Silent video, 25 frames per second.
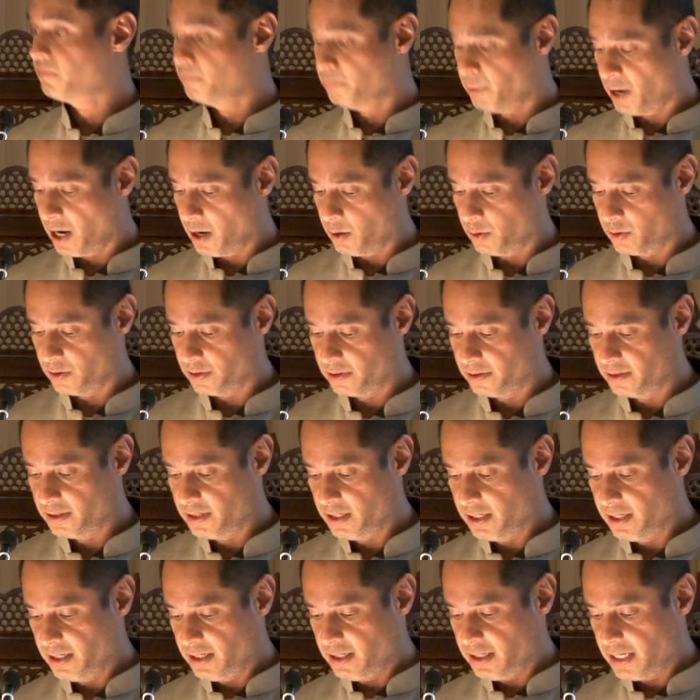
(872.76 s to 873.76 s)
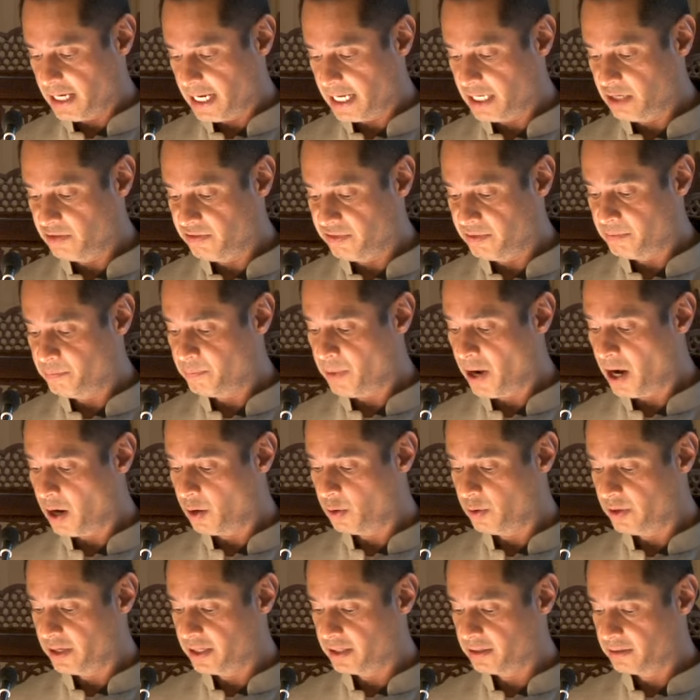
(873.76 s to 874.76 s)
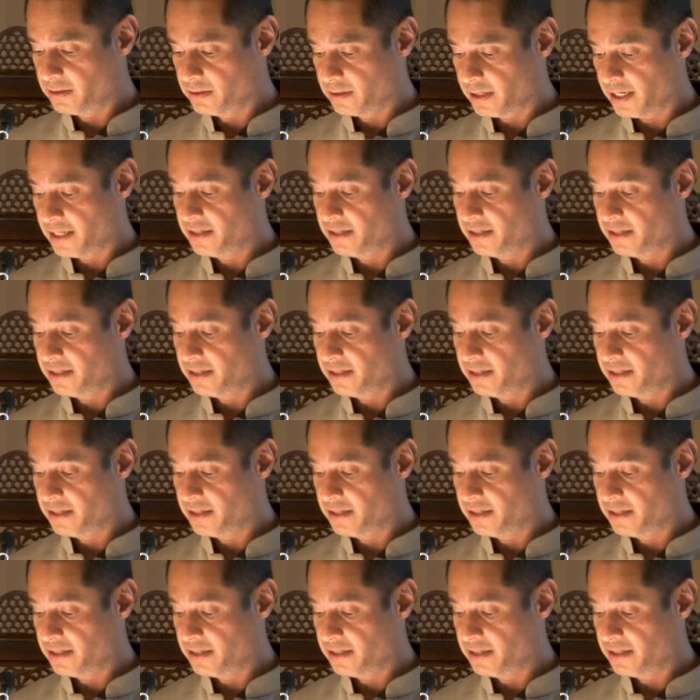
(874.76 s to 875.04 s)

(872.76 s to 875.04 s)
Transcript: of power and of empowering